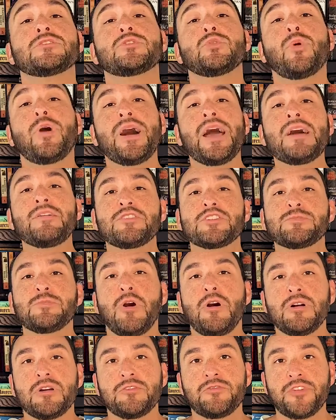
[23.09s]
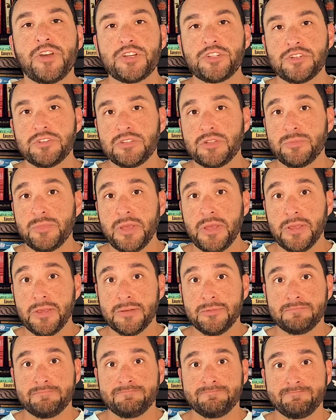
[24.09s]
So I have a small confession to make.
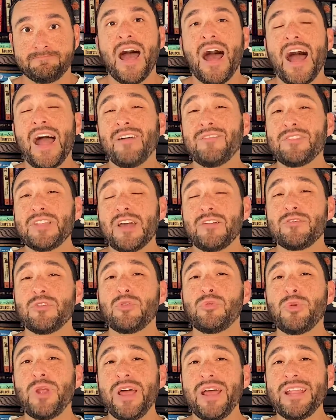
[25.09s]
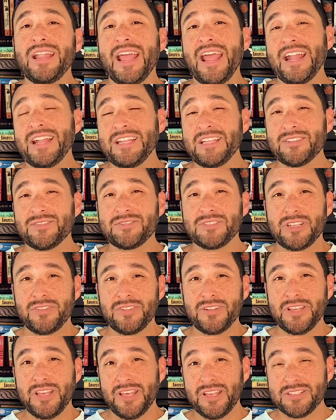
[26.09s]
I've never read any of
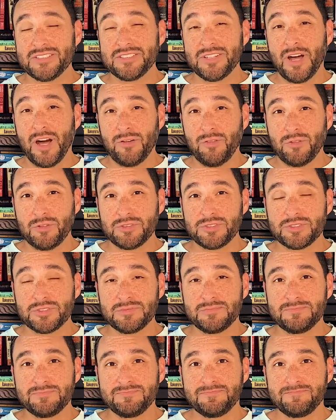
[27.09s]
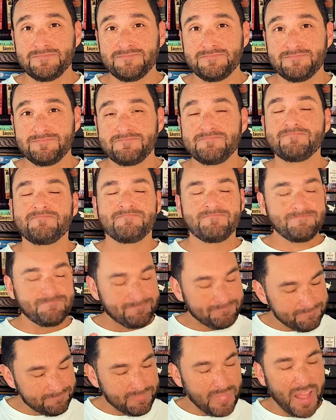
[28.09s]
Stephen King's novels.
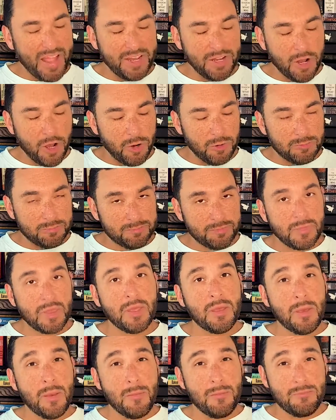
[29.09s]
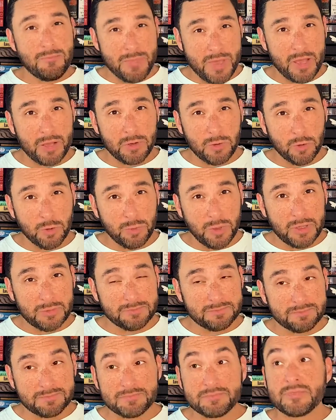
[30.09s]
I know, mea culpa.
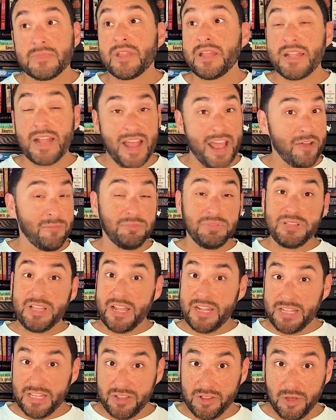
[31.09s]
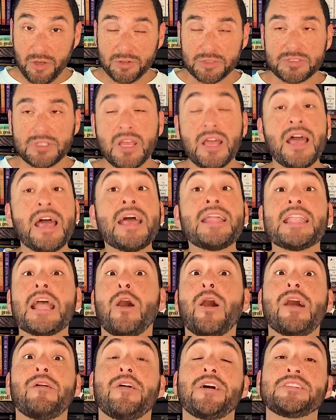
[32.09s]
And I have plenty of those. Now,
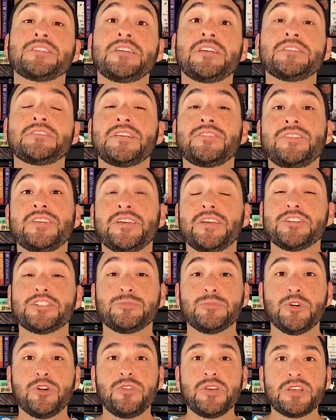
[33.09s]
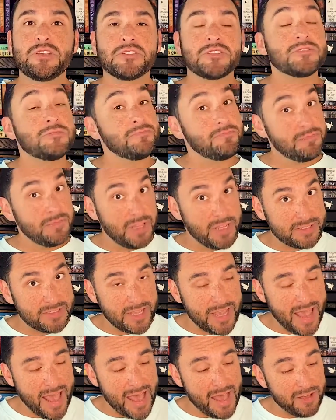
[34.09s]
have I seen Stephen King's movies? Yes, I
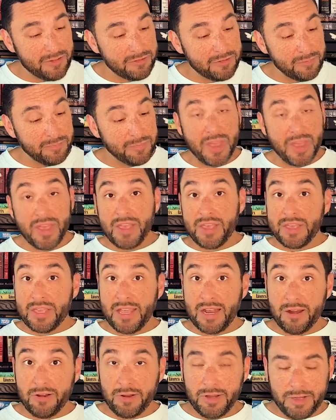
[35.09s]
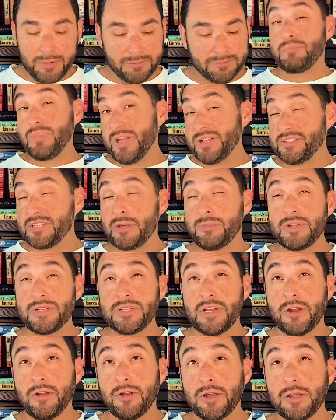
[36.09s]
have. Carrie, Pet
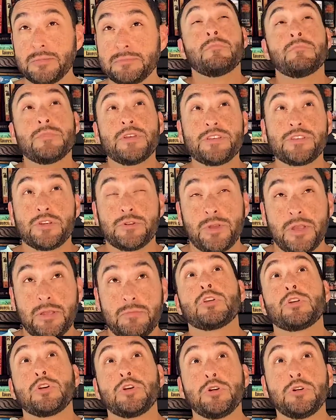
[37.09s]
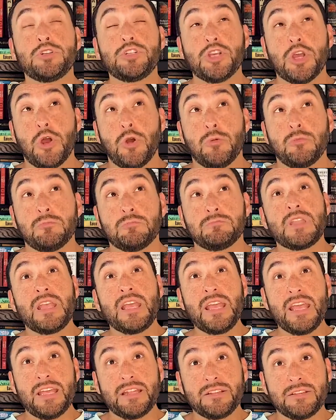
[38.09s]
Sematary, Misery, Cujo,
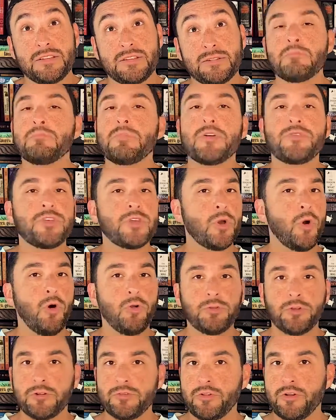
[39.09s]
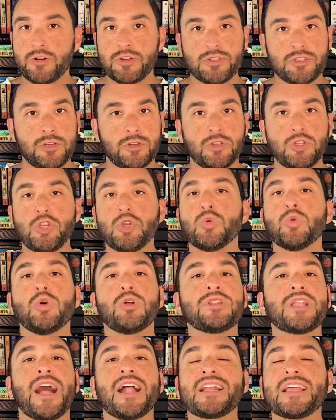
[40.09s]
It, but the older version. You will
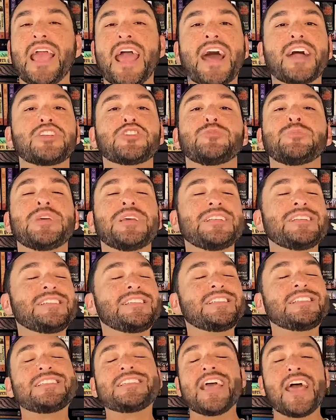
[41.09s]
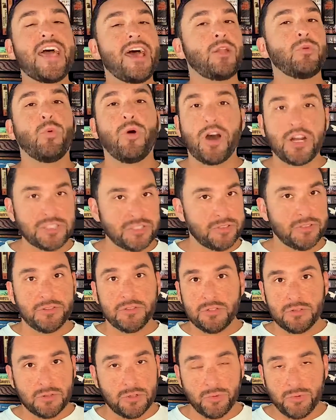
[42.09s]
not catch me dead watching the
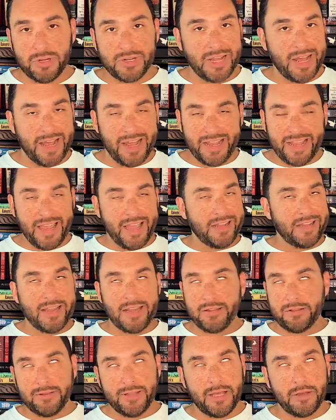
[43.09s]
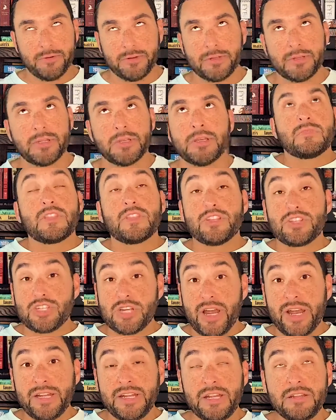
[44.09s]
newer one. I can't handle that one. The
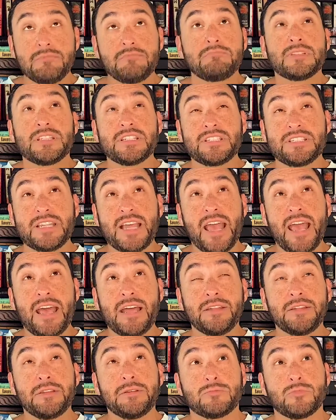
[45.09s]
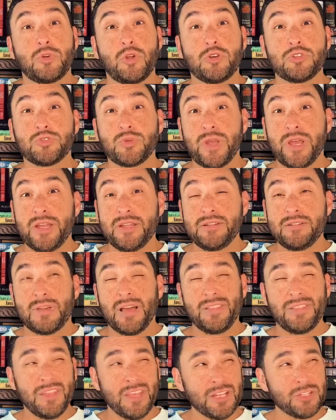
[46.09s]
Shining, The Stand, Rose Red. I
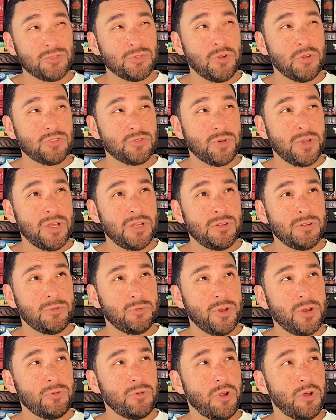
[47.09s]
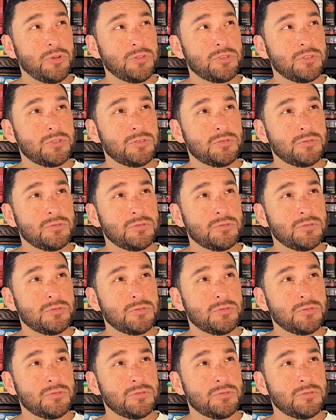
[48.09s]
think it's Rose Red. Red Rose?